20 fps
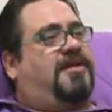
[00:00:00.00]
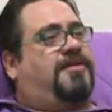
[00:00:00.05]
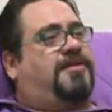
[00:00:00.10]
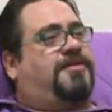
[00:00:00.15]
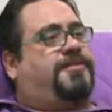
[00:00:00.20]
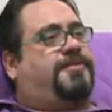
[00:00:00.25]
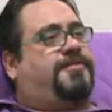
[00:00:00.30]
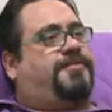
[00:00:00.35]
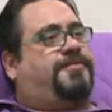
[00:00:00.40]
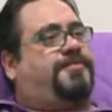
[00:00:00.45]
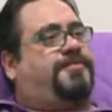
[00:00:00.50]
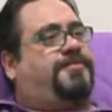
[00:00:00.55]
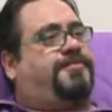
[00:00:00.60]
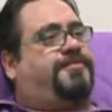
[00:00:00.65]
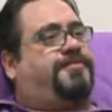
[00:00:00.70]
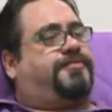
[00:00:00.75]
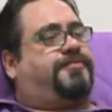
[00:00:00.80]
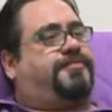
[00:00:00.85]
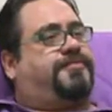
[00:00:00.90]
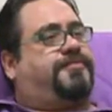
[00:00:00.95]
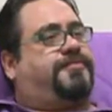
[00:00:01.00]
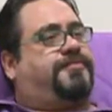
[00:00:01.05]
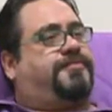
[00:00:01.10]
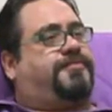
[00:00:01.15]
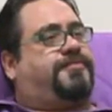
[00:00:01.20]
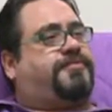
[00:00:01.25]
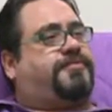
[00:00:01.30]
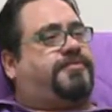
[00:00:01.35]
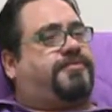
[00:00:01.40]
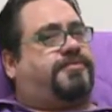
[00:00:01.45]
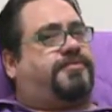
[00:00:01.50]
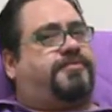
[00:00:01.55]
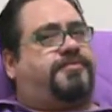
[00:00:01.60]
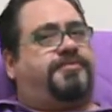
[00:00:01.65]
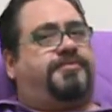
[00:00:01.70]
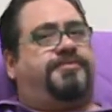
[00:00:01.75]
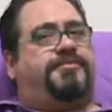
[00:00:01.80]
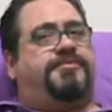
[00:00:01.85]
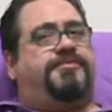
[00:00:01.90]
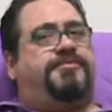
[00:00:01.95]

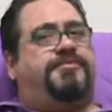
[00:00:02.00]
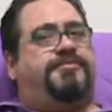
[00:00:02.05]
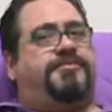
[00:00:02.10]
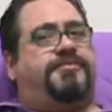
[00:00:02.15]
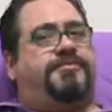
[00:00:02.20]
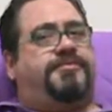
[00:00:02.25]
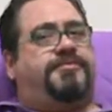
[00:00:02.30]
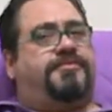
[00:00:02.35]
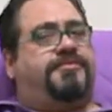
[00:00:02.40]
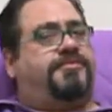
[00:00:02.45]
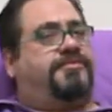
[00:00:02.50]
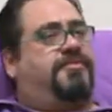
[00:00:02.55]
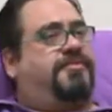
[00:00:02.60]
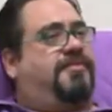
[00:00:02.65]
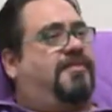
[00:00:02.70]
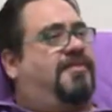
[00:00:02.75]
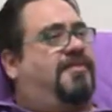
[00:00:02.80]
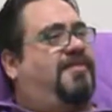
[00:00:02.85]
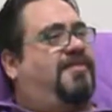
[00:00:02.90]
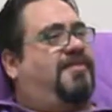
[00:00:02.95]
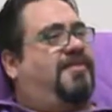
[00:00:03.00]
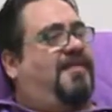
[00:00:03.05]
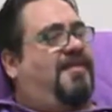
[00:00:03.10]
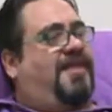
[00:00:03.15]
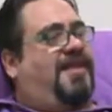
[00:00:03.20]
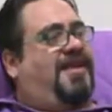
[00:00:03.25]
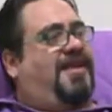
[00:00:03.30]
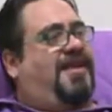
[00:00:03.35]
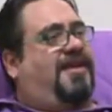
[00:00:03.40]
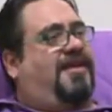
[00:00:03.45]
(not speaking)